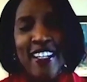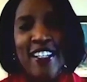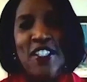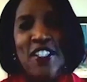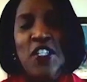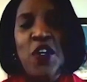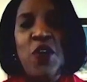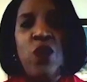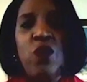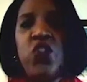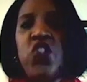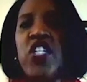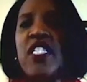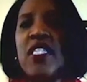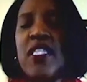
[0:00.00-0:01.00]
So
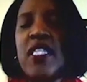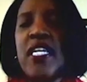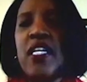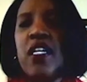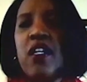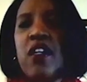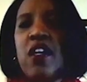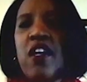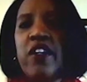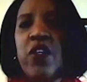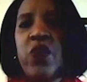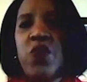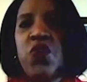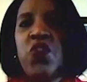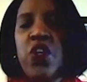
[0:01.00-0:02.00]
just think along
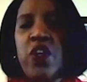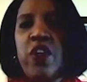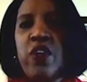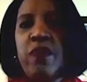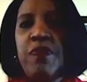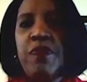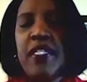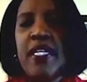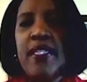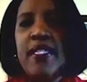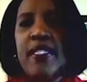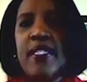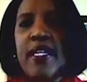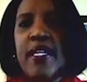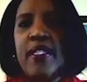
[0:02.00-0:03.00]
those terms in the
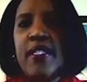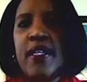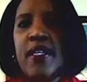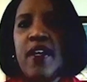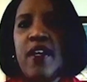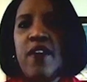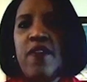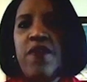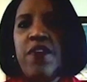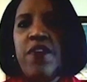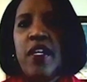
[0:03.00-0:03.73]
sense of